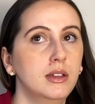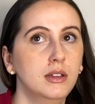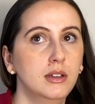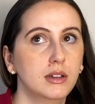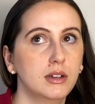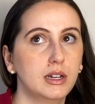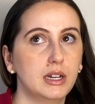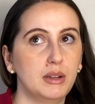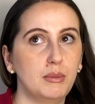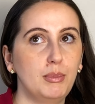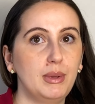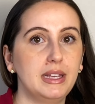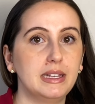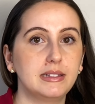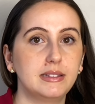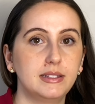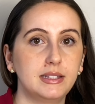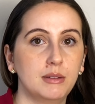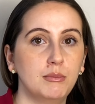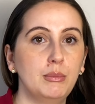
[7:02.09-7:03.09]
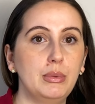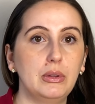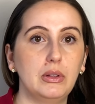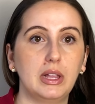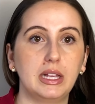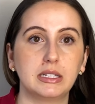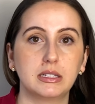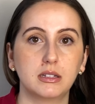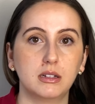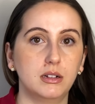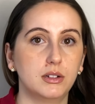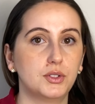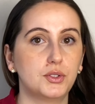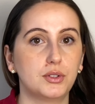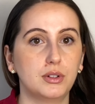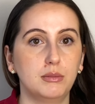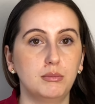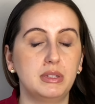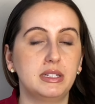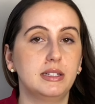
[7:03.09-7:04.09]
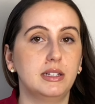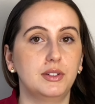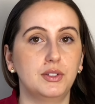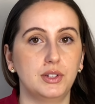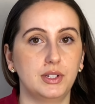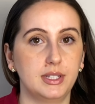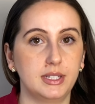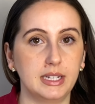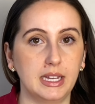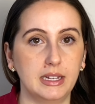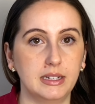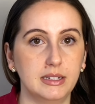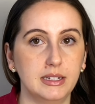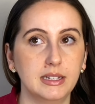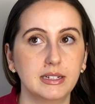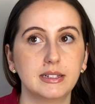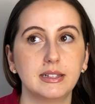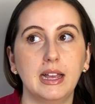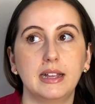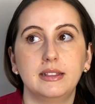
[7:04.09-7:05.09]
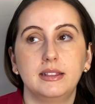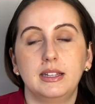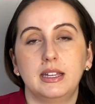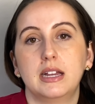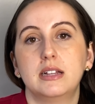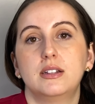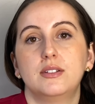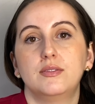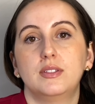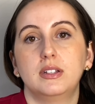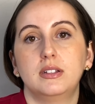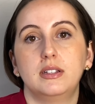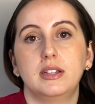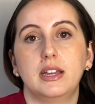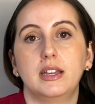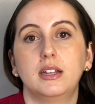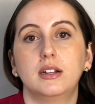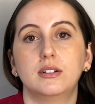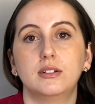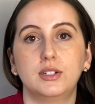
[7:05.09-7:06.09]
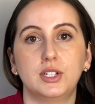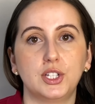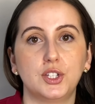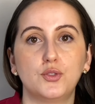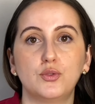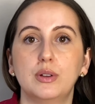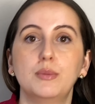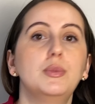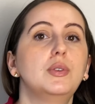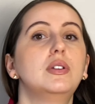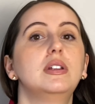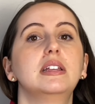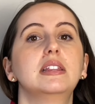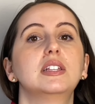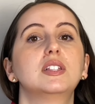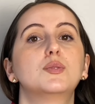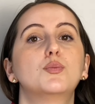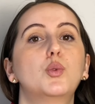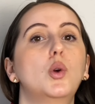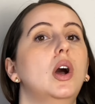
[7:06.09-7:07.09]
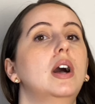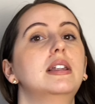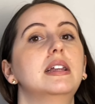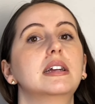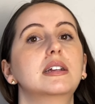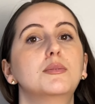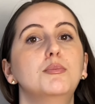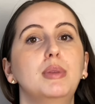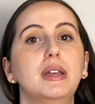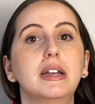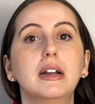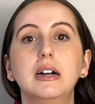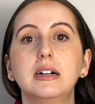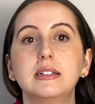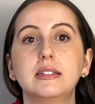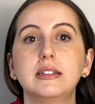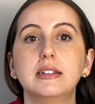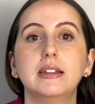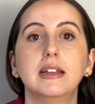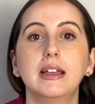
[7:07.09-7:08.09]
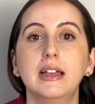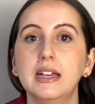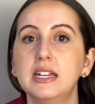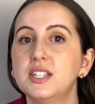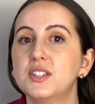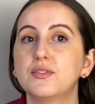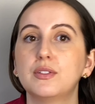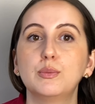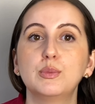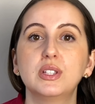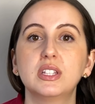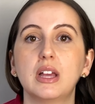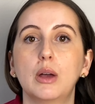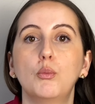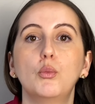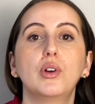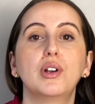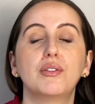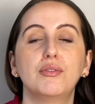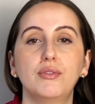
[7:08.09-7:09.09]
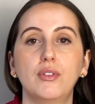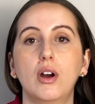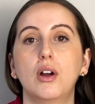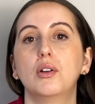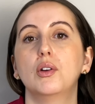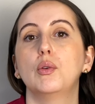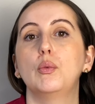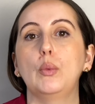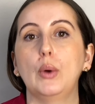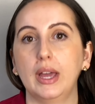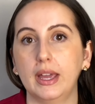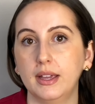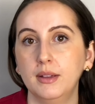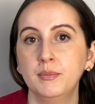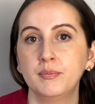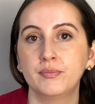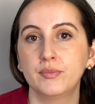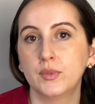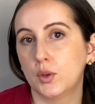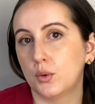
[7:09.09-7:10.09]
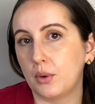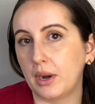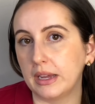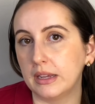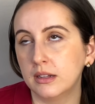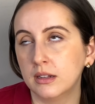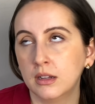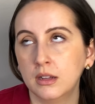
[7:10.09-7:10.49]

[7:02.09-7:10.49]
could be as simple as cultural misunderstandings. At the end of the day, you're distributing this product because it is from somewhere far away, right?